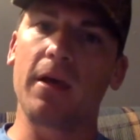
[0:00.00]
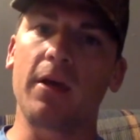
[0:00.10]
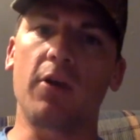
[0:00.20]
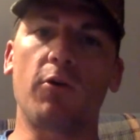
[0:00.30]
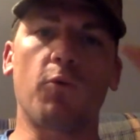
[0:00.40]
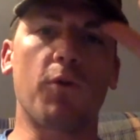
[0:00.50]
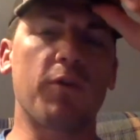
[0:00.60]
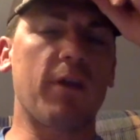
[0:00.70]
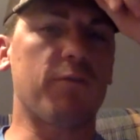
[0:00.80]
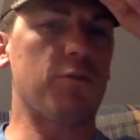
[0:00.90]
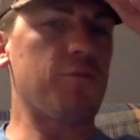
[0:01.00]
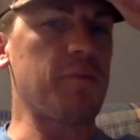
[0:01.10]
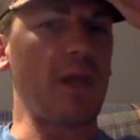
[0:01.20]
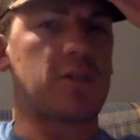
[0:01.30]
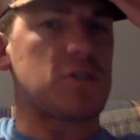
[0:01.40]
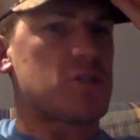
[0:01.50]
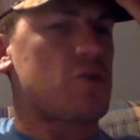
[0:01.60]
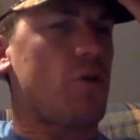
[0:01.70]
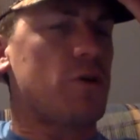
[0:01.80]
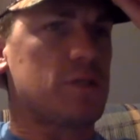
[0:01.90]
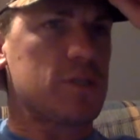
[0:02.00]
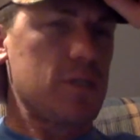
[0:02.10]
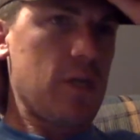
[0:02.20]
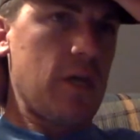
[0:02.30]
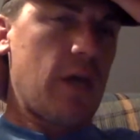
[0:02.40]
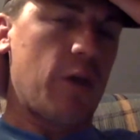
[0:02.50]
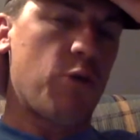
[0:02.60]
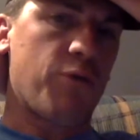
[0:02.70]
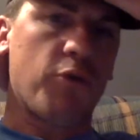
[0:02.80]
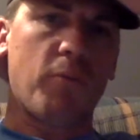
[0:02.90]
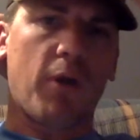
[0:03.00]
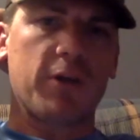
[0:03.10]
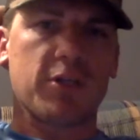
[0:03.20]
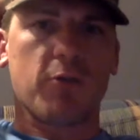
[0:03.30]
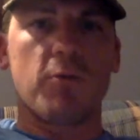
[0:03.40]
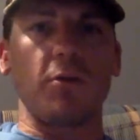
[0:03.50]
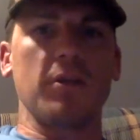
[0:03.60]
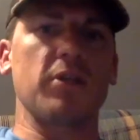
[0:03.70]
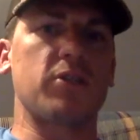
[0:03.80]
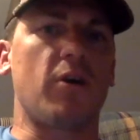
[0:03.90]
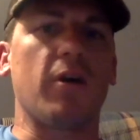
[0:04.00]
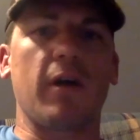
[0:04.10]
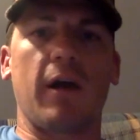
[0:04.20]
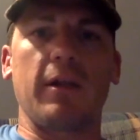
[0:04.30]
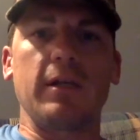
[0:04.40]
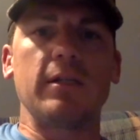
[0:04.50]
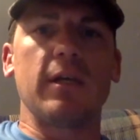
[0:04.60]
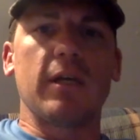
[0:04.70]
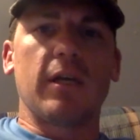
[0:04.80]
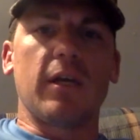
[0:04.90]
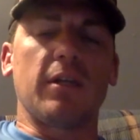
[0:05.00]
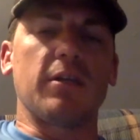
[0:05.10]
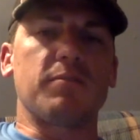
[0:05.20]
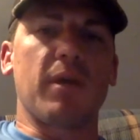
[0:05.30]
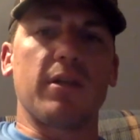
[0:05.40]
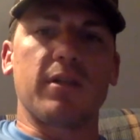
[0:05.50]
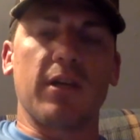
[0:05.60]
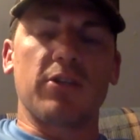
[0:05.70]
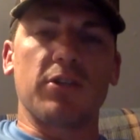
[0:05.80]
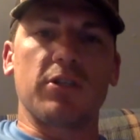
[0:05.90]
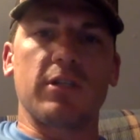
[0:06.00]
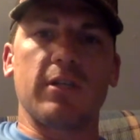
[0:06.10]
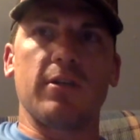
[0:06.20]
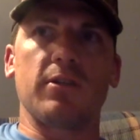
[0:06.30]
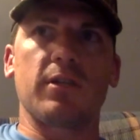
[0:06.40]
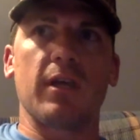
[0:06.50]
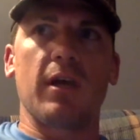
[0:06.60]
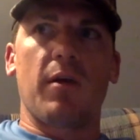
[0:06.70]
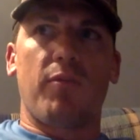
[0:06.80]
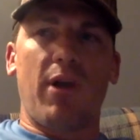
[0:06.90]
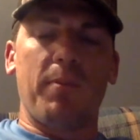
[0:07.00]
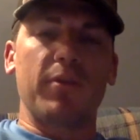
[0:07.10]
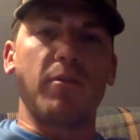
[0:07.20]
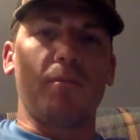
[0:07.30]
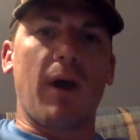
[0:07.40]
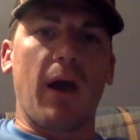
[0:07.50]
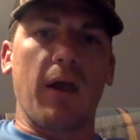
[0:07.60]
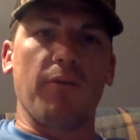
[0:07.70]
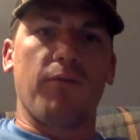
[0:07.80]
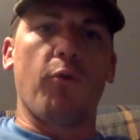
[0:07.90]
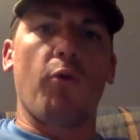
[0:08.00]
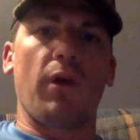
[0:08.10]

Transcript: One thing I've learned from the ancient Stoics, I know I've heard Marcus Aurelius talk on it in his meditations, is prepping the mind for